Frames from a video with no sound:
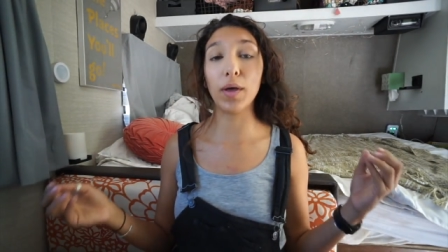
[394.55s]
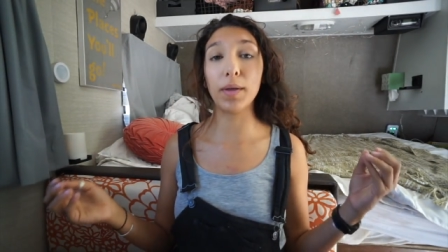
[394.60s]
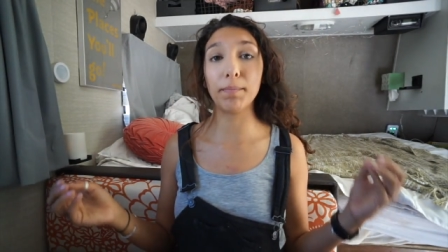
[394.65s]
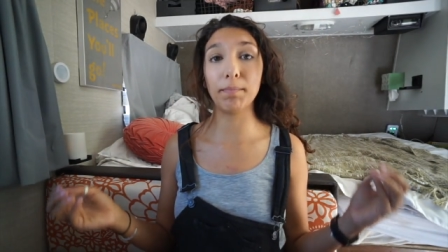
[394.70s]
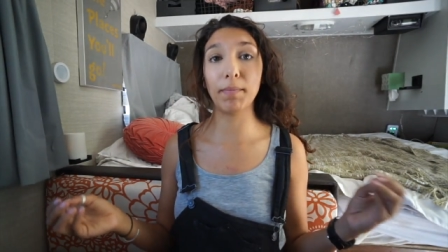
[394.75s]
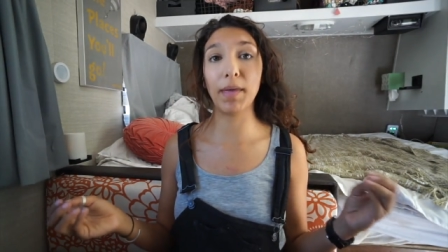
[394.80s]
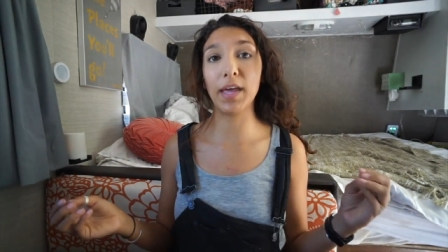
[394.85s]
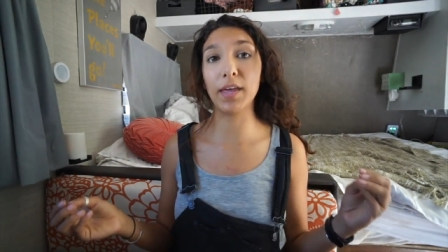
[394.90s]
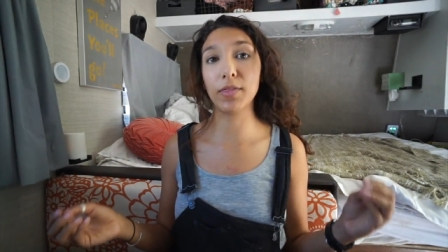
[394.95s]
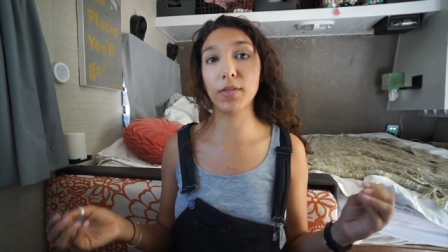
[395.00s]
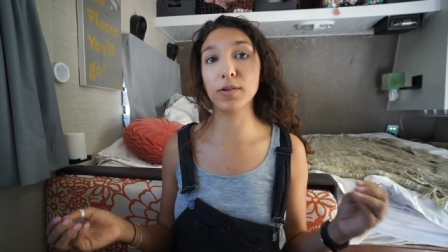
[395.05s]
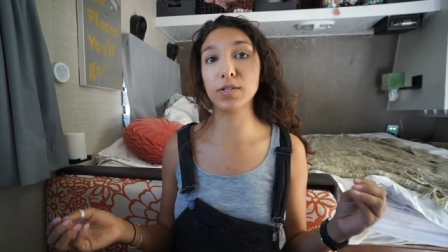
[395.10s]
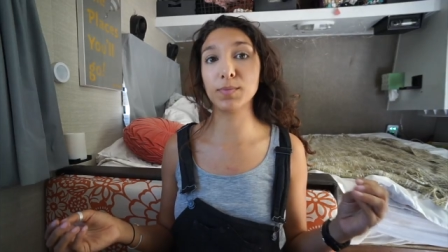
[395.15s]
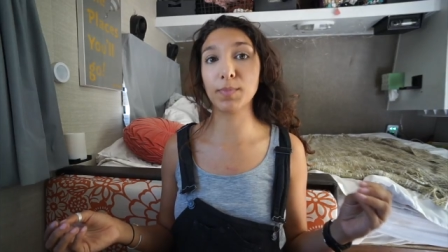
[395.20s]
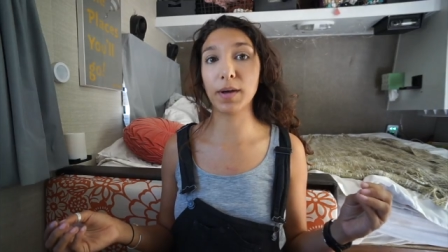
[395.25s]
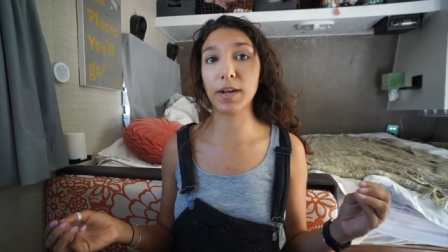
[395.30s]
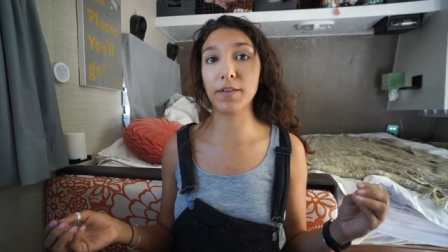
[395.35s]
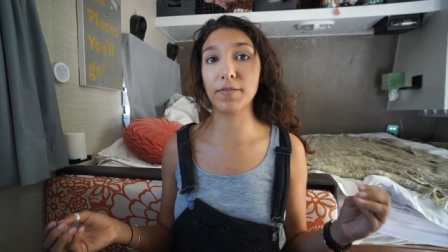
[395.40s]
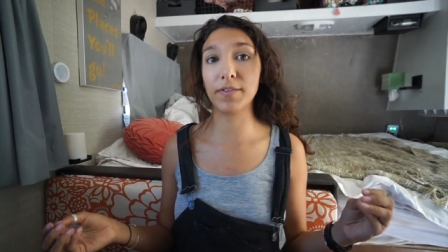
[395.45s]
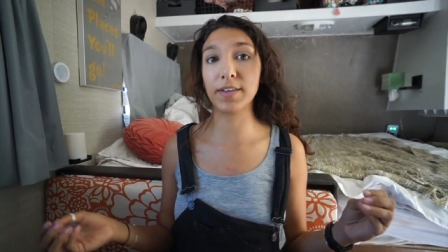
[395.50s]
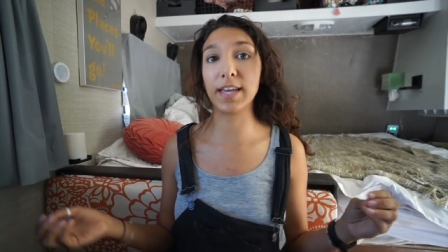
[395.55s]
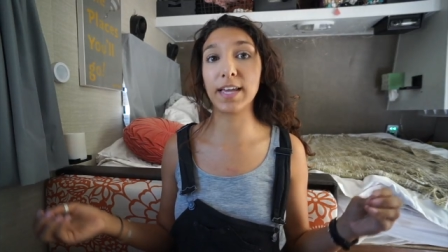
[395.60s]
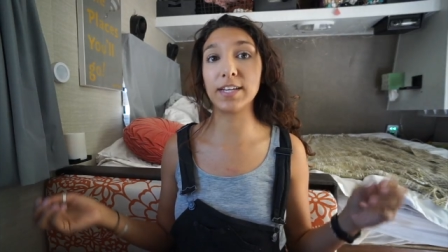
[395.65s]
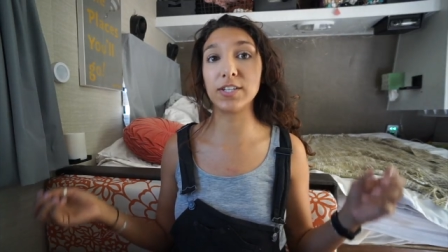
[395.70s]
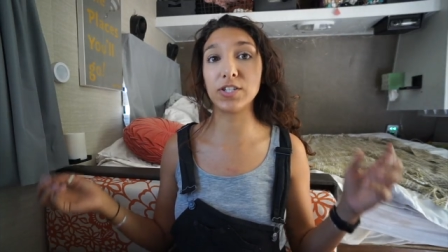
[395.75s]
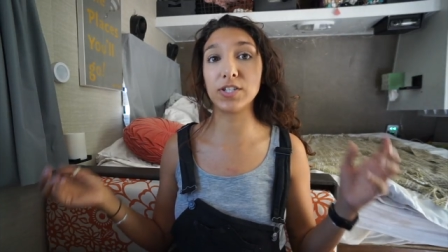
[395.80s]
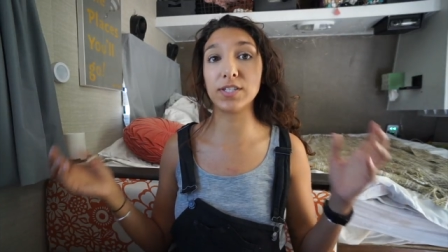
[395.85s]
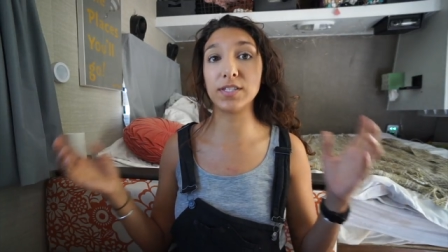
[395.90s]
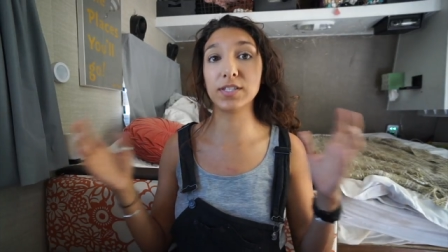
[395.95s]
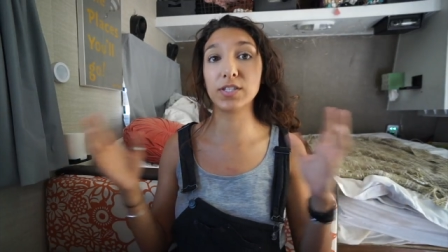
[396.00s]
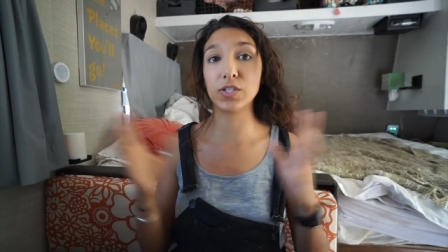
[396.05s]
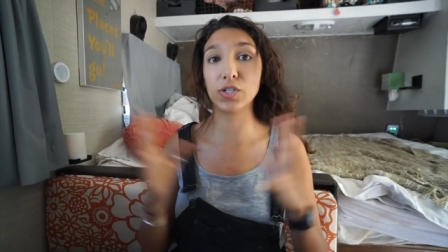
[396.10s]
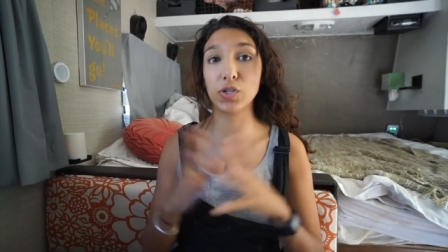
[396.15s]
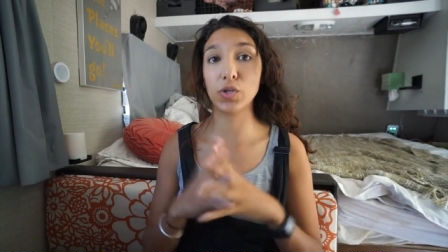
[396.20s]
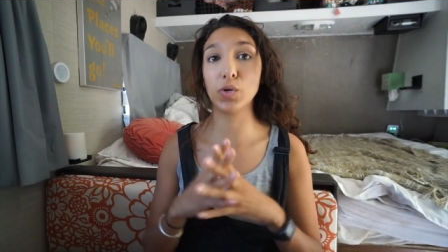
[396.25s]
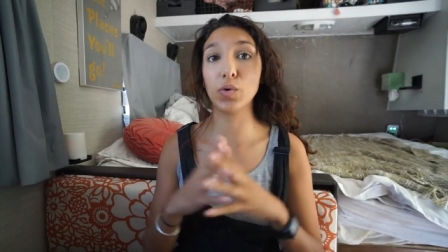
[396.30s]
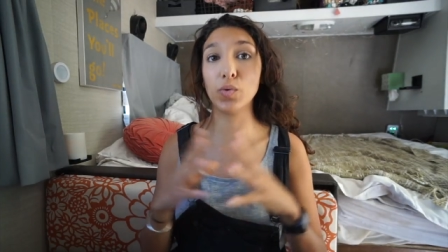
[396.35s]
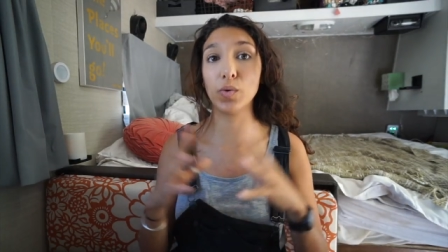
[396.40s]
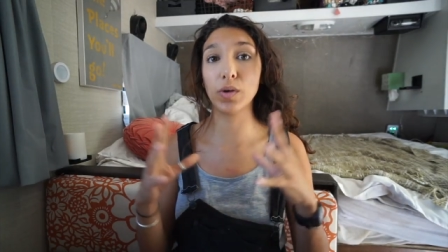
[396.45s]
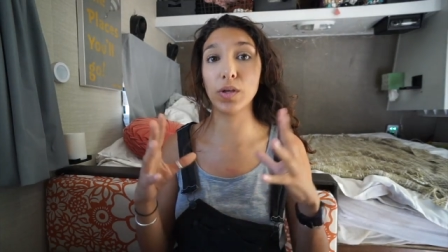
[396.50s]
and make those modifications
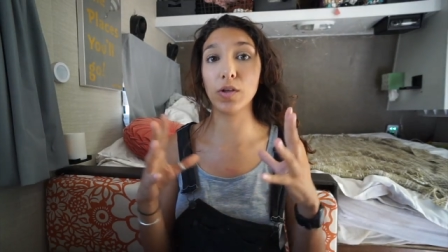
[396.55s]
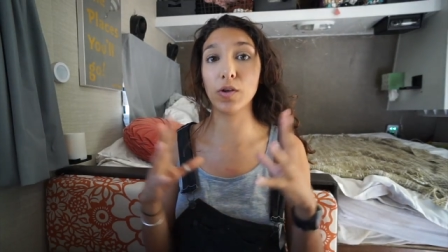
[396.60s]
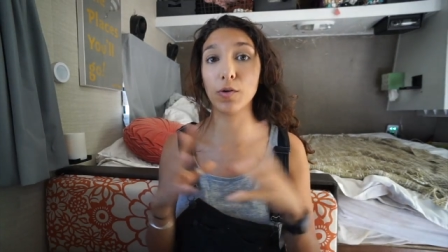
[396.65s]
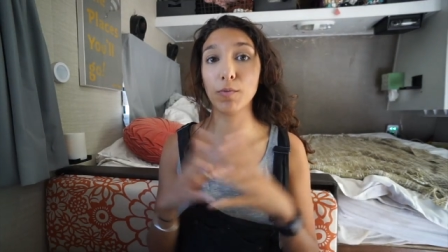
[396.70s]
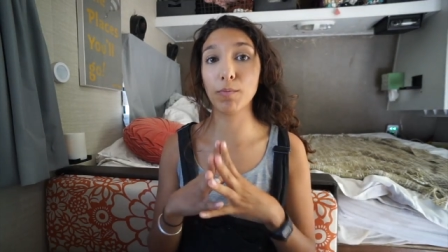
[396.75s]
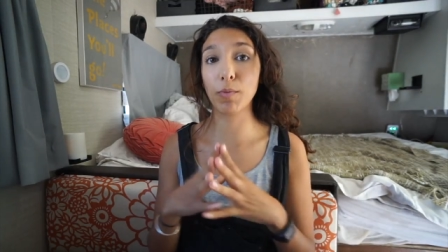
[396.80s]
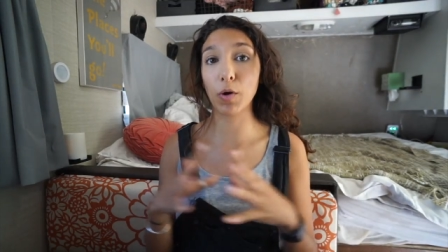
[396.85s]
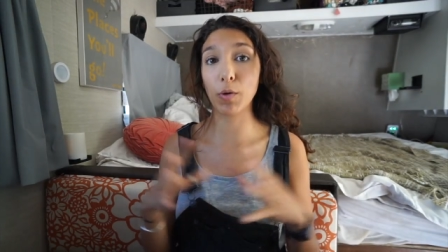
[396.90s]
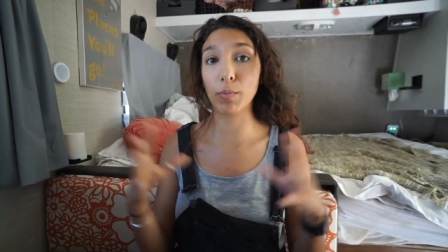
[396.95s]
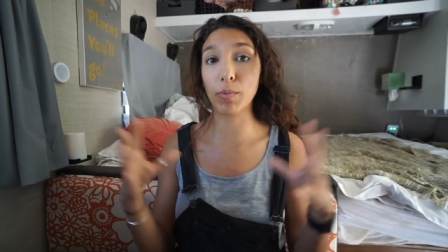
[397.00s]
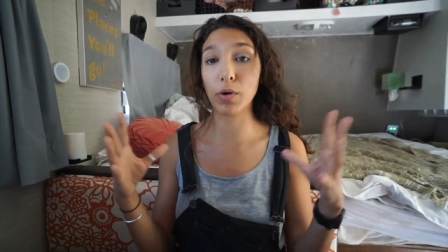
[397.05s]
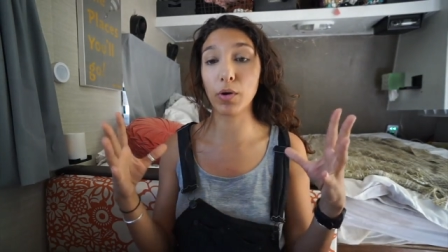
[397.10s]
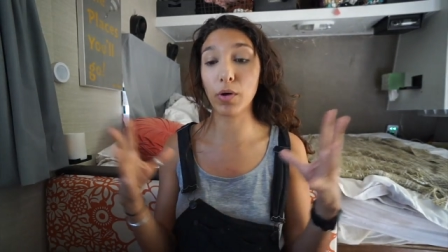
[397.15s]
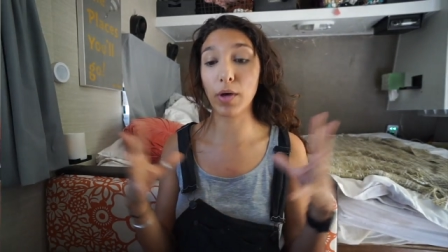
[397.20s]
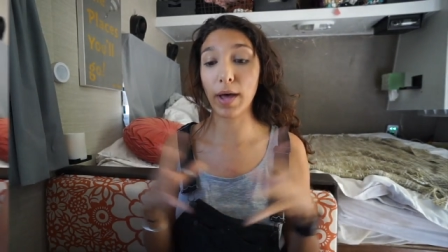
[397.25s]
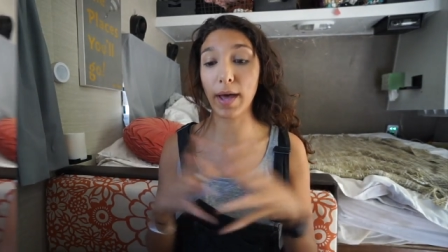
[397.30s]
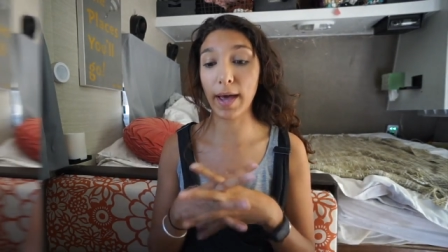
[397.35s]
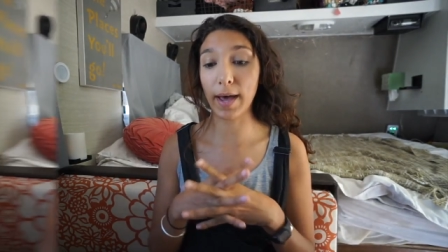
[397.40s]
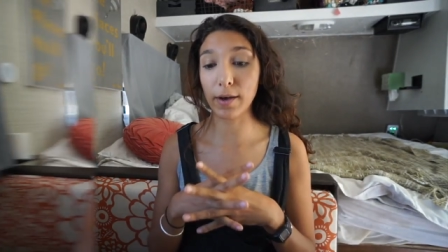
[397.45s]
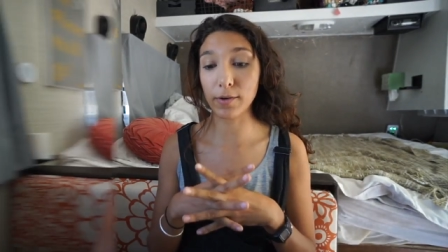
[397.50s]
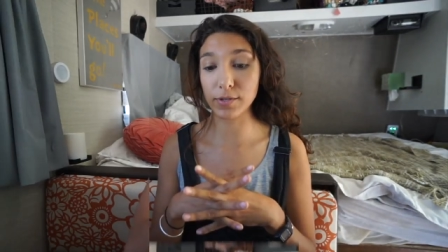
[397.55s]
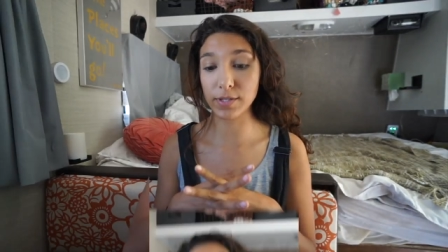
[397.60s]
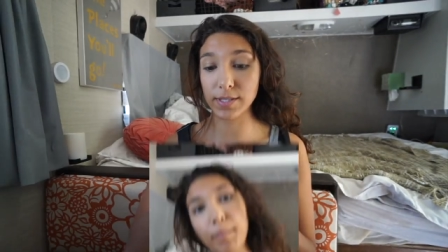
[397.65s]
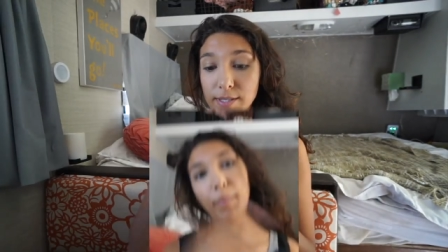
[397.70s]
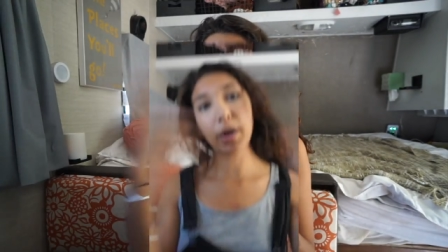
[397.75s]
to your mobile house.